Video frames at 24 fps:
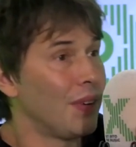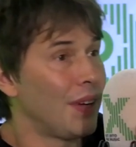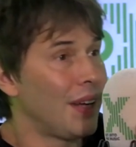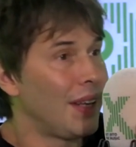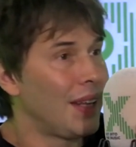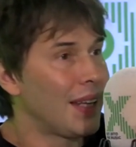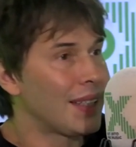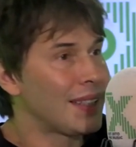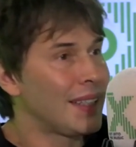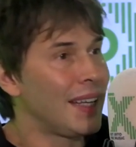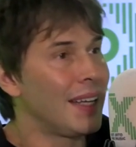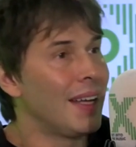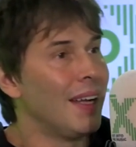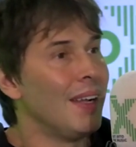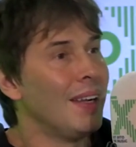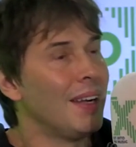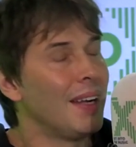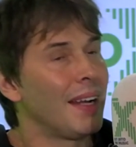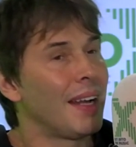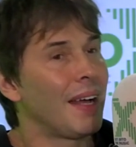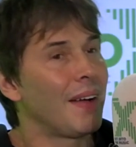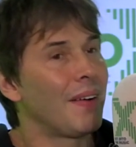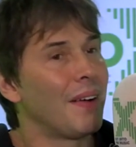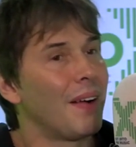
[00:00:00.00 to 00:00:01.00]
That's yes.
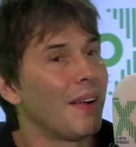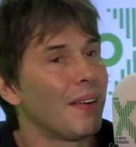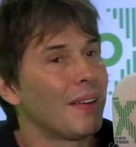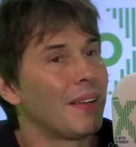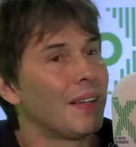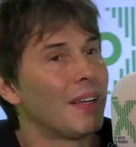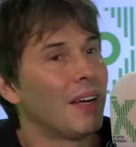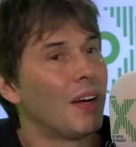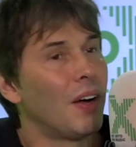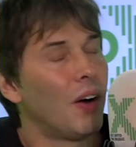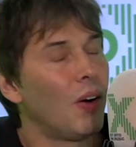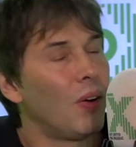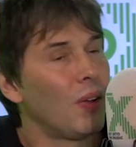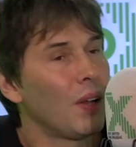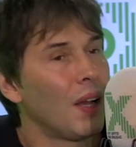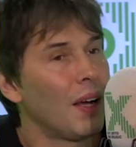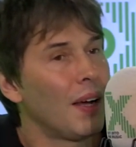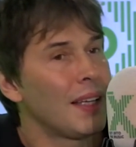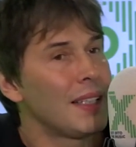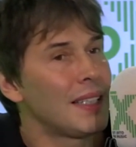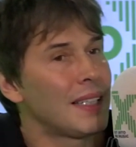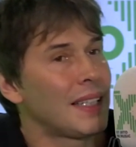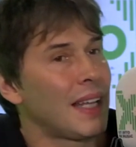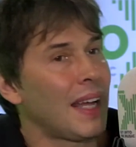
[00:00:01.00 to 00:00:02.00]
It. Now, all
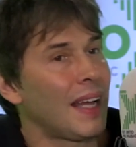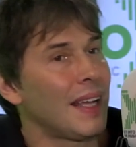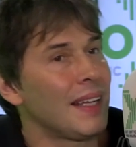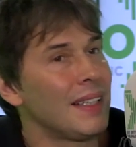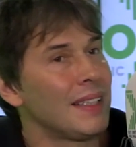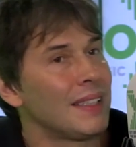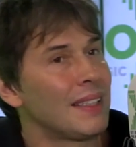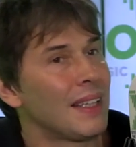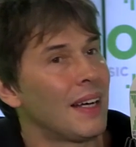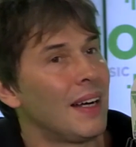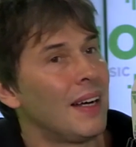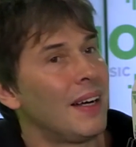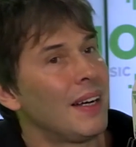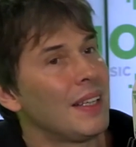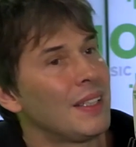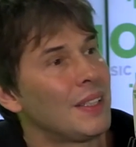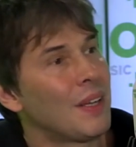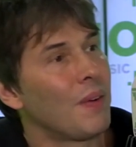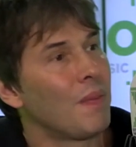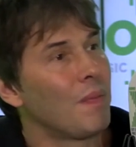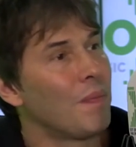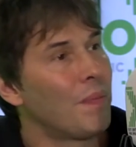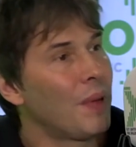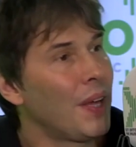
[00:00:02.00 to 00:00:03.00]
I say is that I
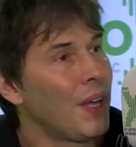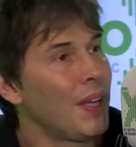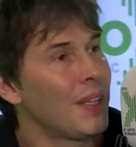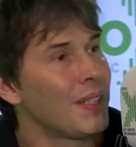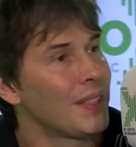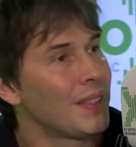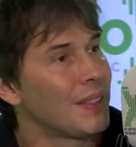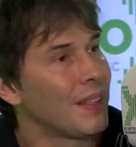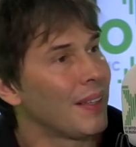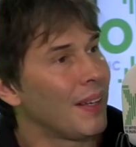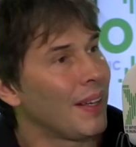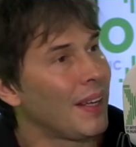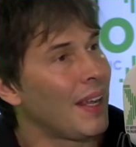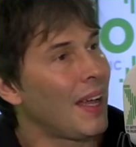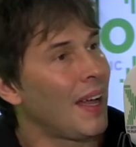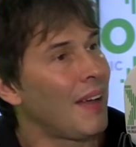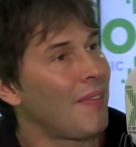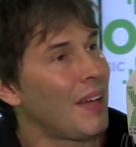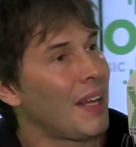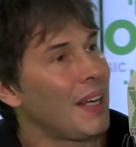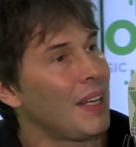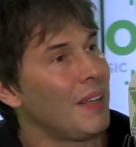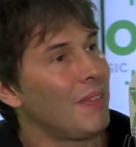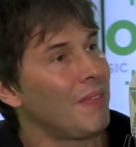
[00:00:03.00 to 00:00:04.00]
don't personally
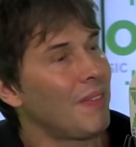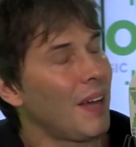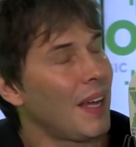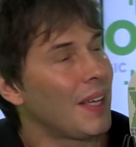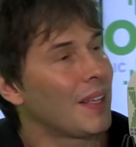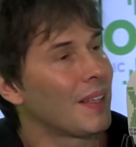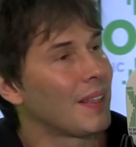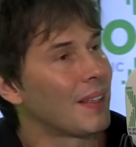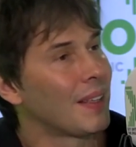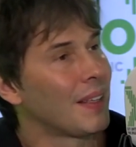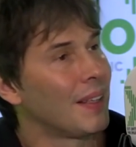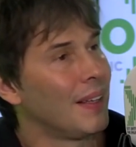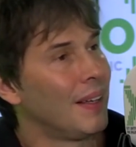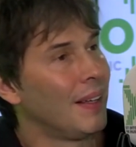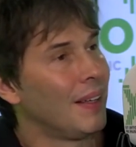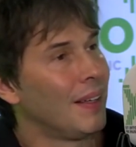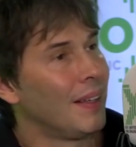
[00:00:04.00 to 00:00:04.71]
have any faith.